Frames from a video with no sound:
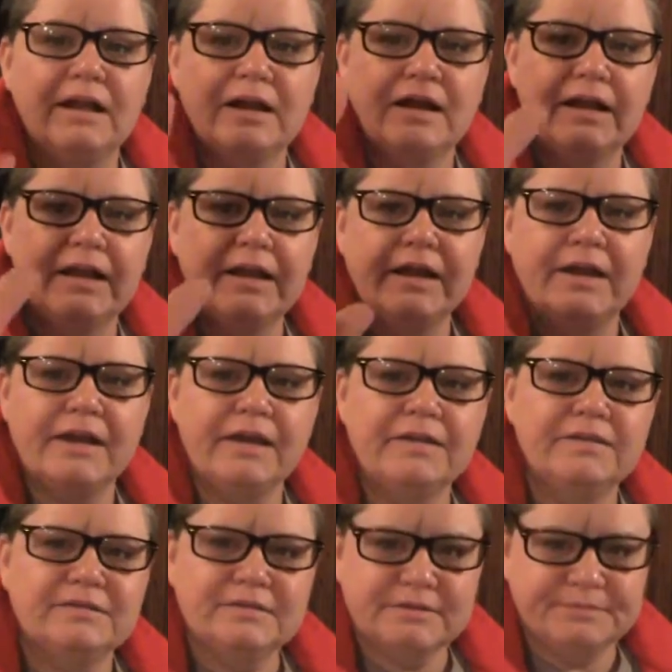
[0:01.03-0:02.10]
Hi
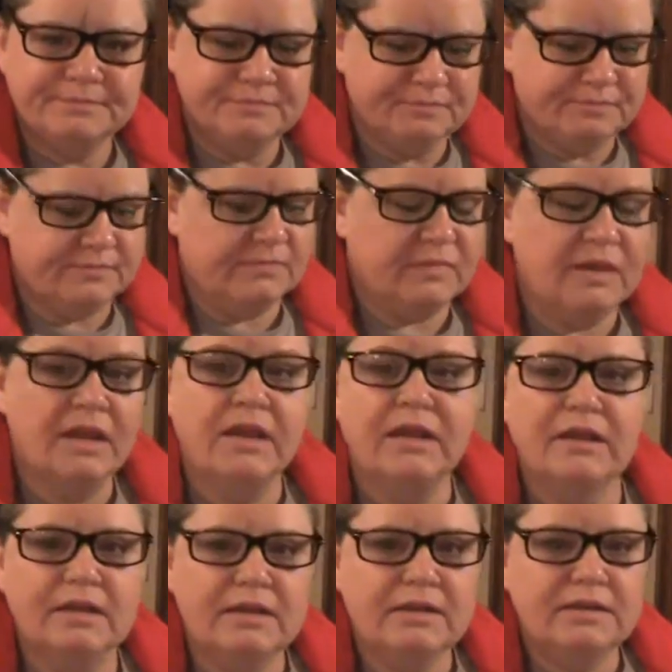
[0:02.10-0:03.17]
guys!
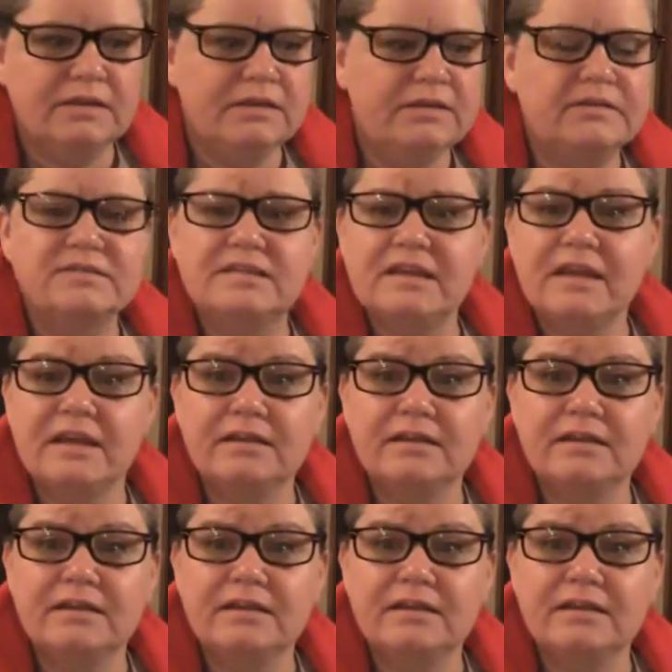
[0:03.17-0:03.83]
It is the